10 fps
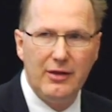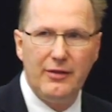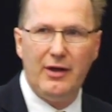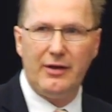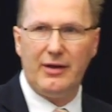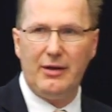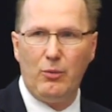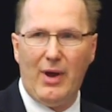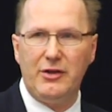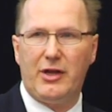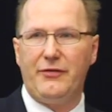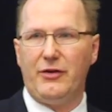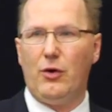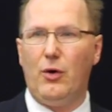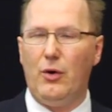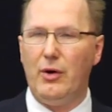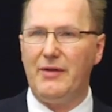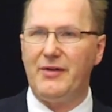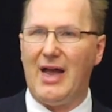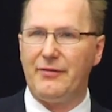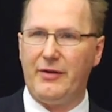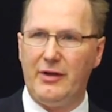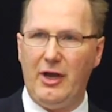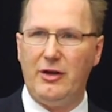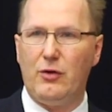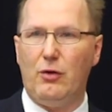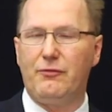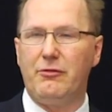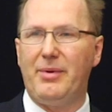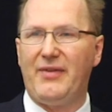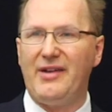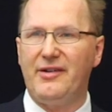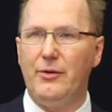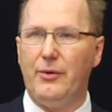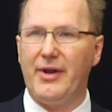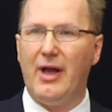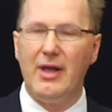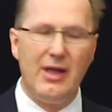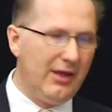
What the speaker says: that when you go to court, if you have to go to court for a possession order,